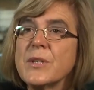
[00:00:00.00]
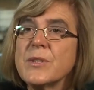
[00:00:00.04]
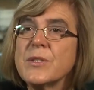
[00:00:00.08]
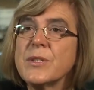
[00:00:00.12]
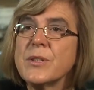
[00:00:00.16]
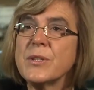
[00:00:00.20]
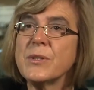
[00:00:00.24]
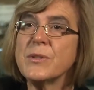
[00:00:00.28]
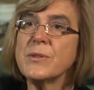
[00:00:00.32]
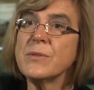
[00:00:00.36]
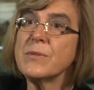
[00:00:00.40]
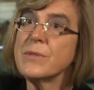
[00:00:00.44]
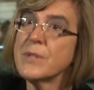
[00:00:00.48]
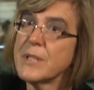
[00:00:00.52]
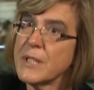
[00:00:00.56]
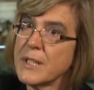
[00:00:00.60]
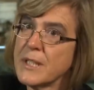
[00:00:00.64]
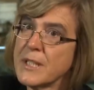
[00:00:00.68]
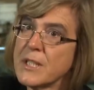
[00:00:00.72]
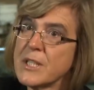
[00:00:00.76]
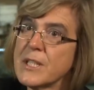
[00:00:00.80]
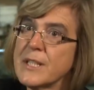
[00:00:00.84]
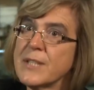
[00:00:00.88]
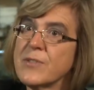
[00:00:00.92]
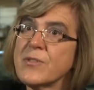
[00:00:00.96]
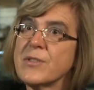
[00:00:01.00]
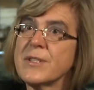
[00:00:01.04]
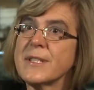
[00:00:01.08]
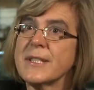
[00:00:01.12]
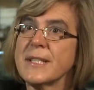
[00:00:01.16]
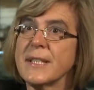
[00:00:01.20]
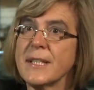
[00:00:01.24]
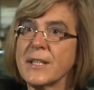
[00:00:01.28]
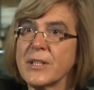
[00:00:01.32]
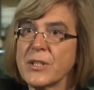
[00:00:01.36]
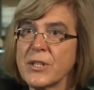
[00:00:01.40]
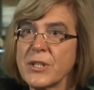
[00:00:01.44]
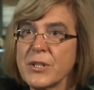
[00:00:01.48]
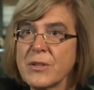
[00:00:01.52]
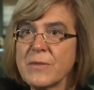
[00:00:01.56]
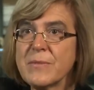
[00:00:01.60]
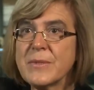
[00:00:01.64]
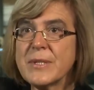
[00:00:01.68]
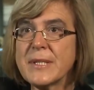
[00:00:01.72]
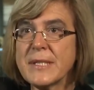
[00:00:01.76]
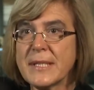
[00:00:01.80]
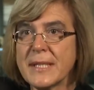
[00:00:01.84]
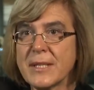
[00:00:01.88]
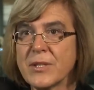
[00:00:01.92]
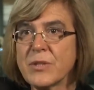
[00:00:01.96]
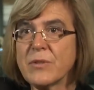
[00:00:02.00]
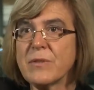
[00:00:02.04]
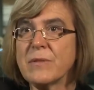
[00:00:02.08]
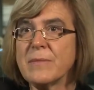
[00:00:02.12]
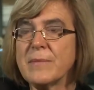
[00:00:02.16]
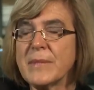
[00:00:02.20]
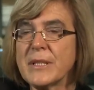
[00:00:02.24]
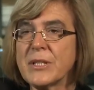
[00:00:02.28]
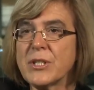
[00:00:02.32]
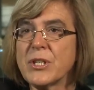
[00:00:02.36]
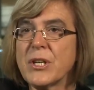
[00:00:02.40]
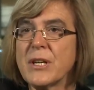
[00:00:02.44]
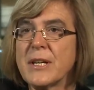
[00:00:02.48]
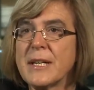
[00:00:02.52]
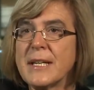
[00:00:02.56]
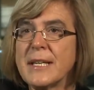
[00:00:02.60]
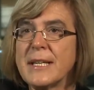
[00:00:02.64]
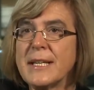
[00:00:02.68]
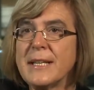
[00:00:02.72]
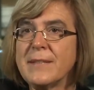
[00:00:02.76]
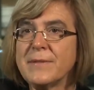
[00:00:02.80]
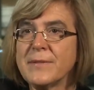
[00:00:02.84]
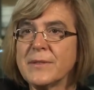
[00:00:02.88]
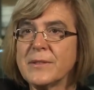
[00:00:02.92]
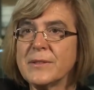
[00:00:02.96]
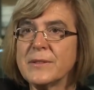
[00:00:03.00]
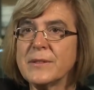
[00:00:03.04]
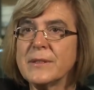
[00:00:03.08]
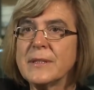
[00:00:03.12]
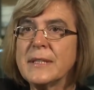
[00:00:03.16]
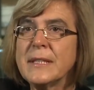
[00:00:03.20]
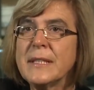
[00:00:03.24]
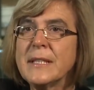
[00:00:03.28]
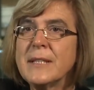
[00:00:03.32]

to teach literacy and numeracy to a much higher level.